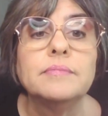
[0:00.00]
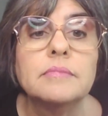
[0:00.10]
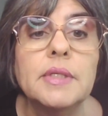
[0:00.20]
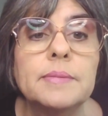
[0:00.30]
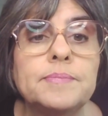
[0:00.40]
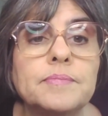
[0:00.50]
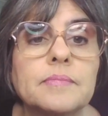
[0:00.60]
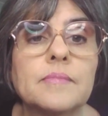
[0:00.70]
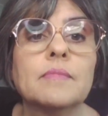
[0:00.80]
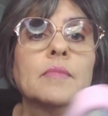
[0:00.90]
Yeah.
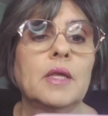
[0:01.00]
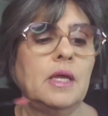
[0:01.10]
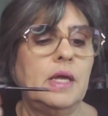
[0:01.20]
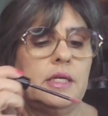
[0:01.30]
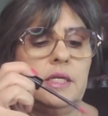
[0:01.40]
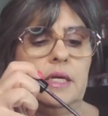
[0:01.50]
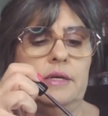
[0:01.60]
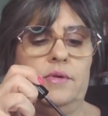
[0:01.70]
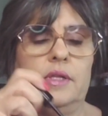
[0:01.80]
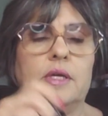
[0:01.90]

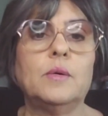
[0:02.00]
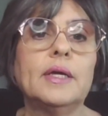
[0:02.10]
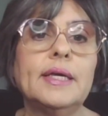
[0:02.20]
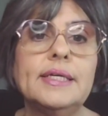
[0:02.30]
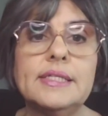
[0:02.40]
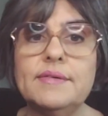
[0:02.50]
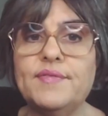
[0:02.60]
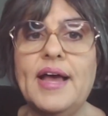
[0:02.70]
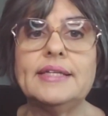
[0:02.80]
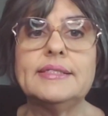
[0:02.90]
Done. Really quick, easy,
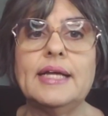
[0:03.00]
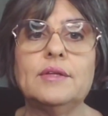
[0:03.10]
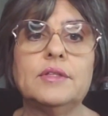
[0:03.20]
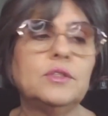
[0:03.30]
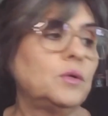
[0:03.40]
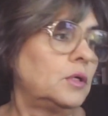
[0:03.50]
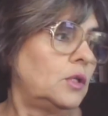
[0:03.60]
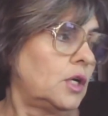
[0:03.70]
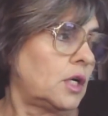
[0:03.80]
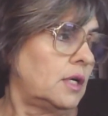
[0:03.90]
fast, out the door
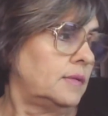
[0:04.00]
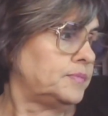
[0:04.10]
look.